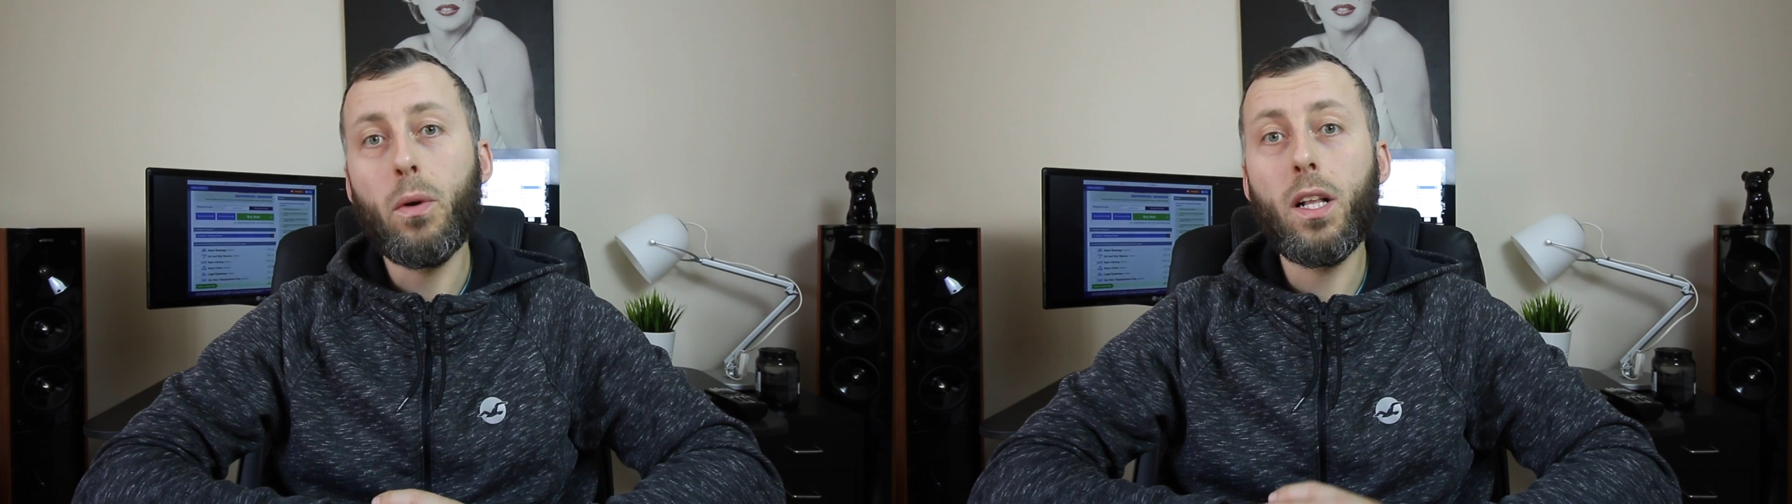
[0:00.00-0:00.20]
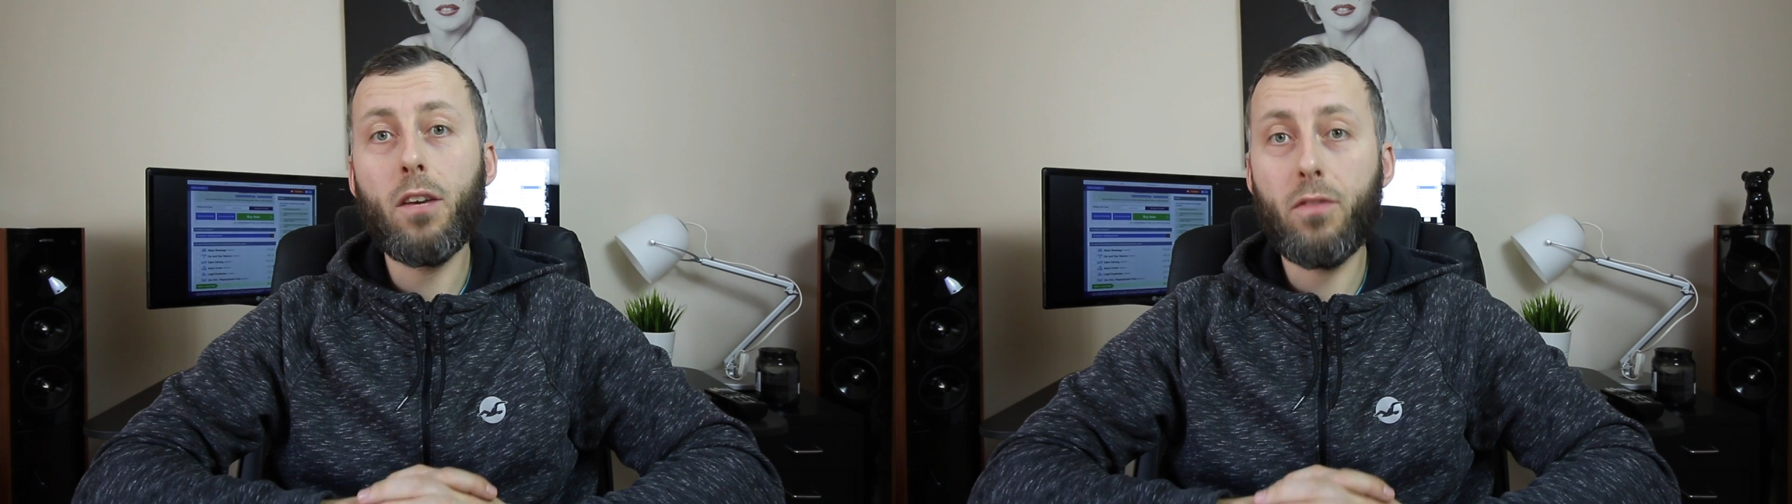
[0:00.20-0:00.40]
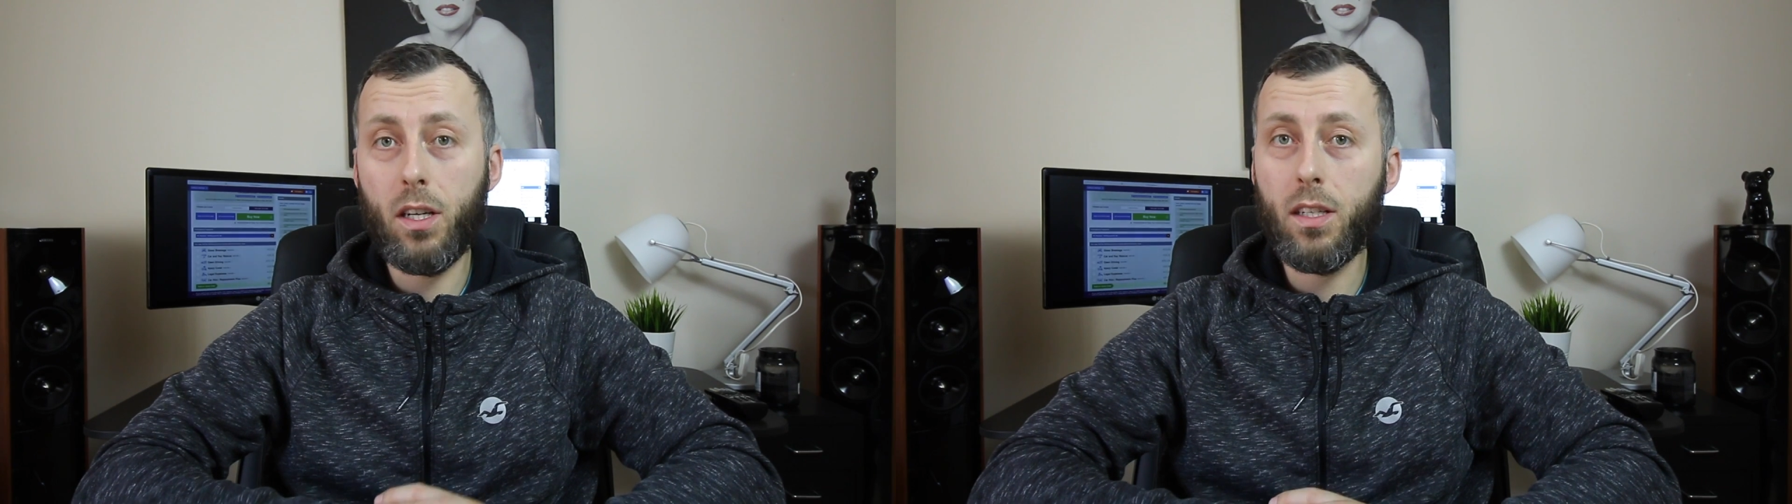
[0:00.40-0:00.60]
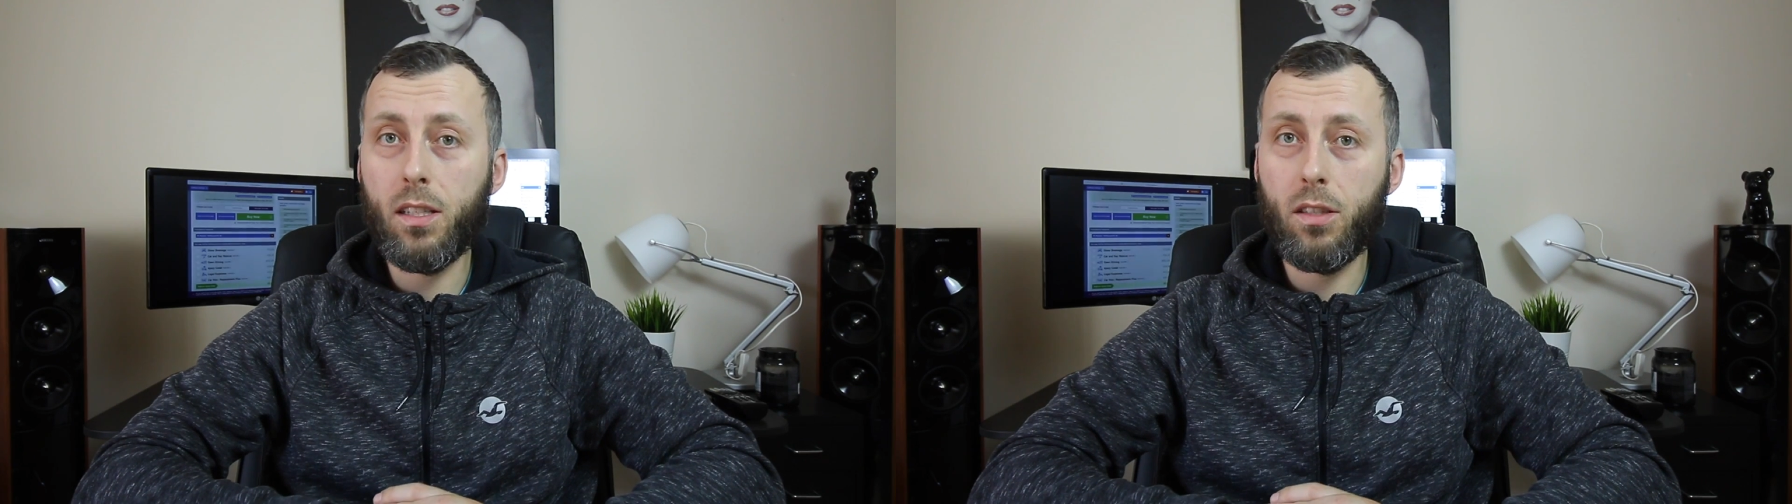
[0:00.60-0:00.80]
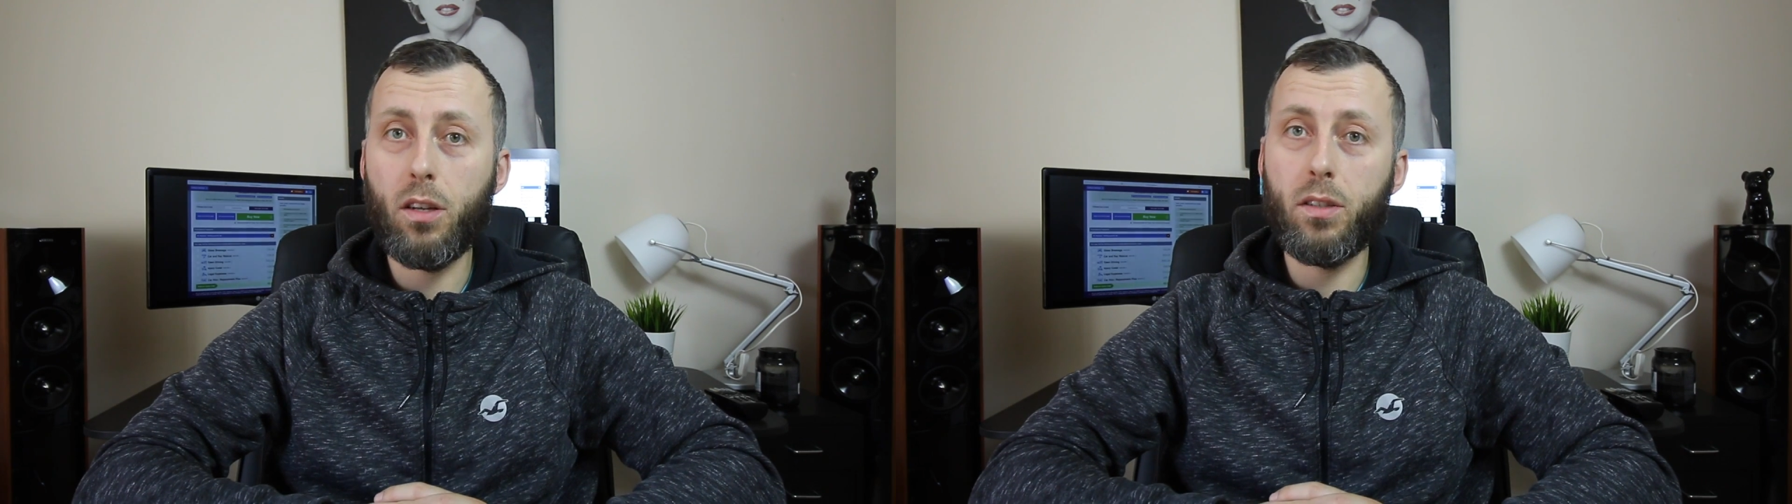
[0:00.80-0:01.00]
Well, I've heard
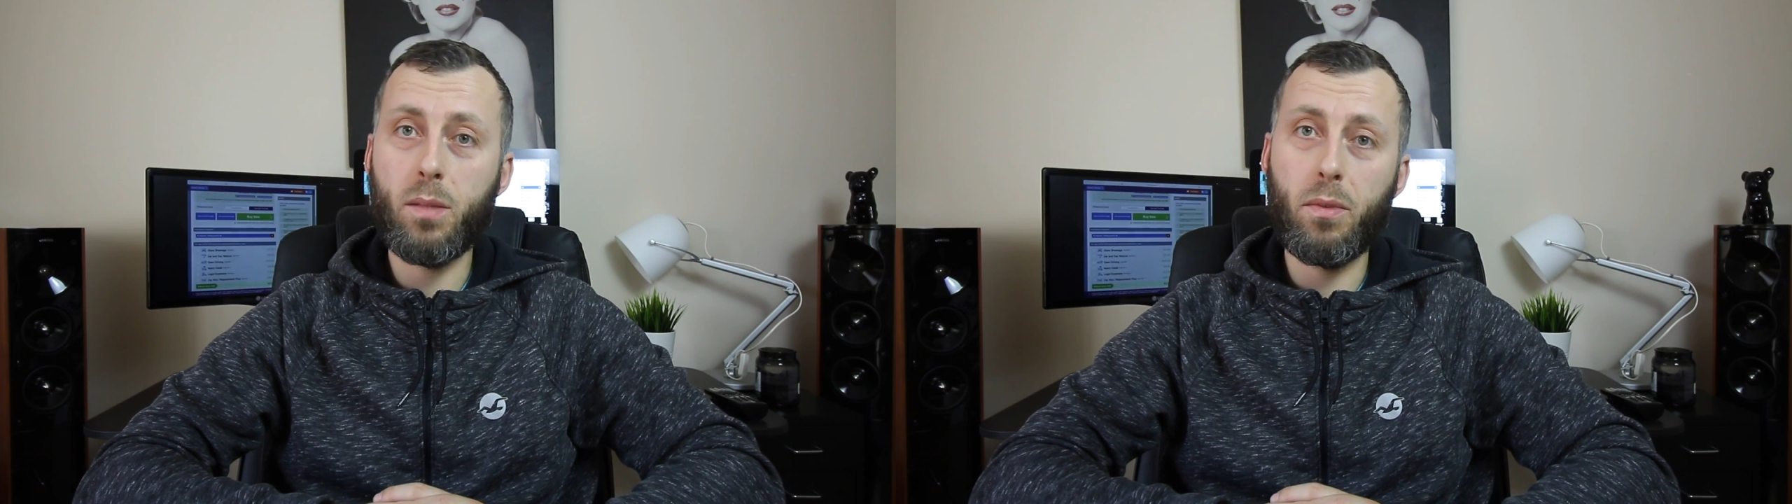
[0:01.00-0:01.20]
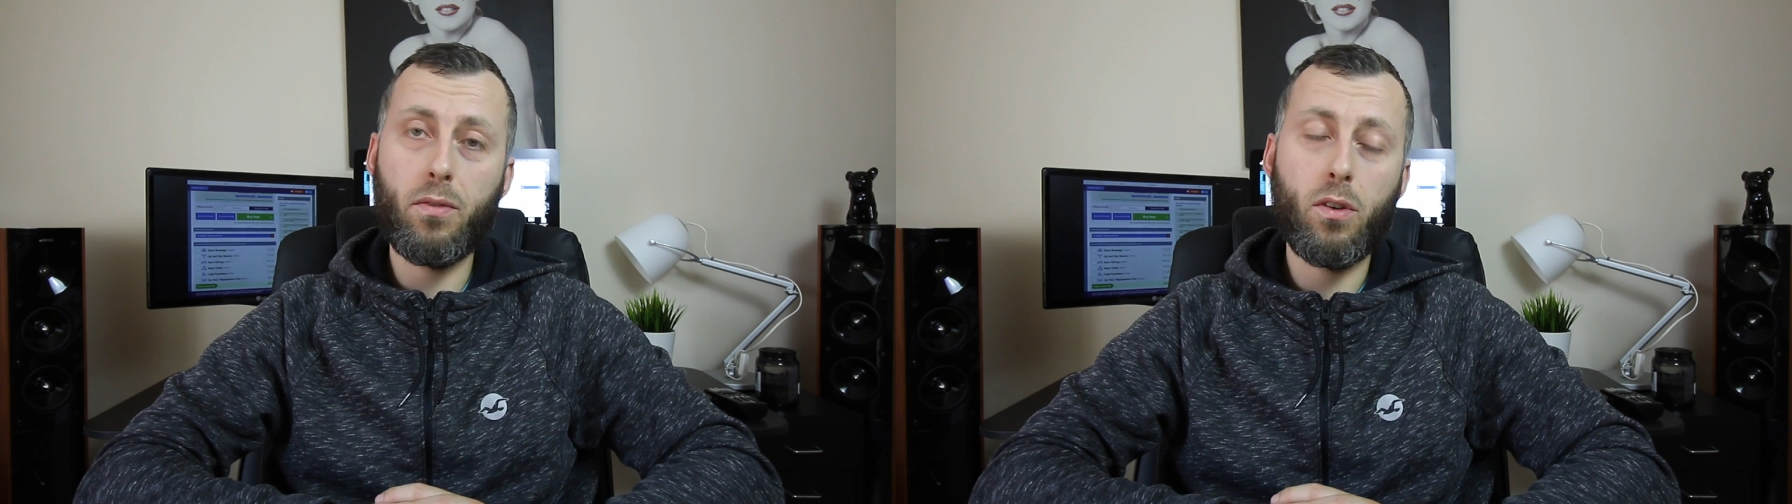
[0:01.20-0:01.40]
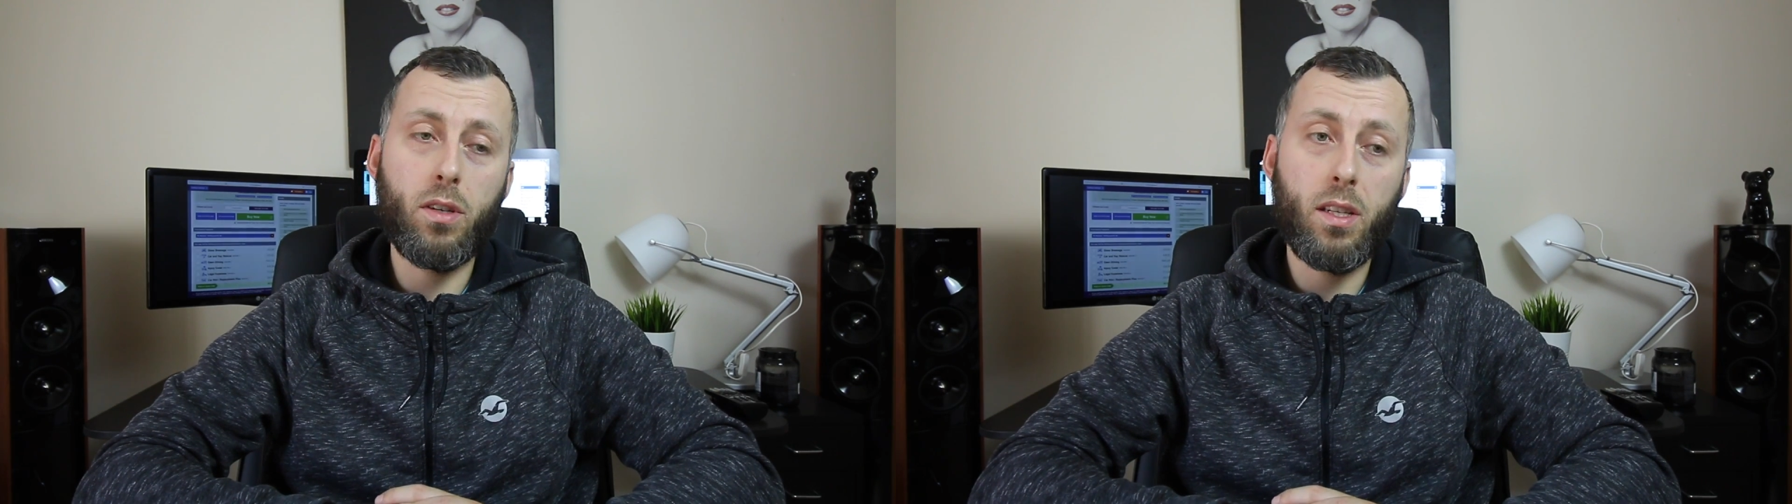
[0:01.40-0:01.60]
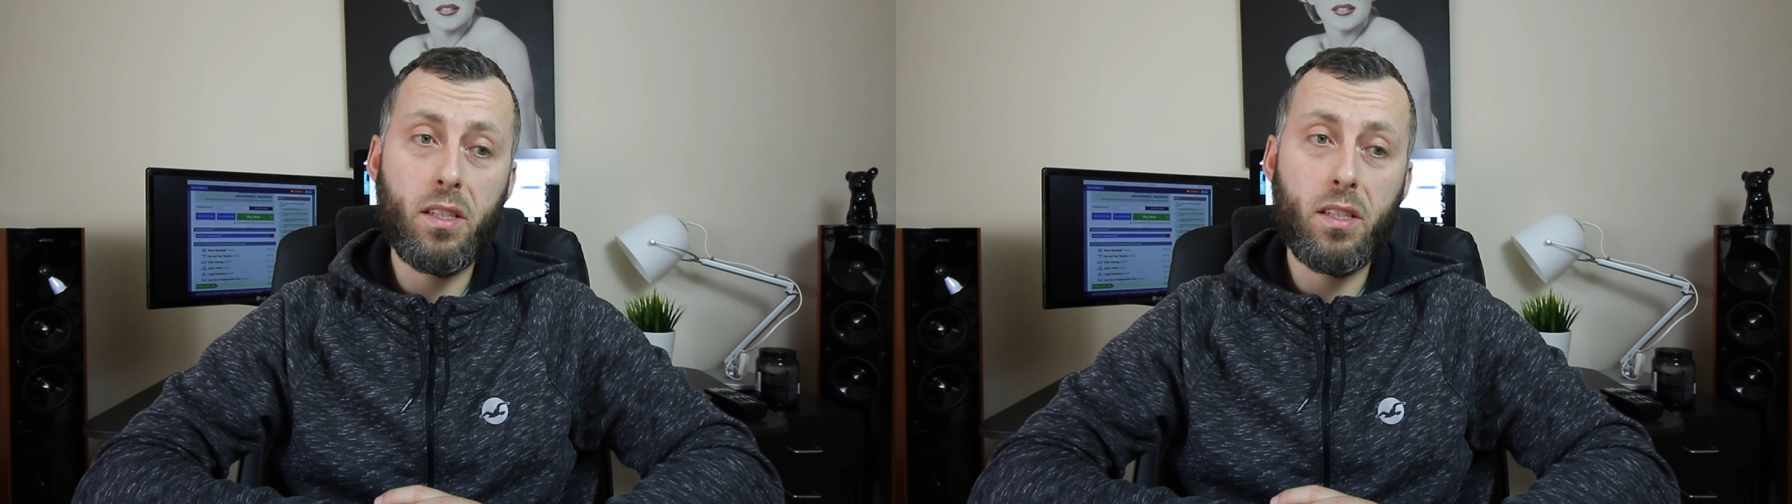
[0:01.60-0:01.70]
that stories before,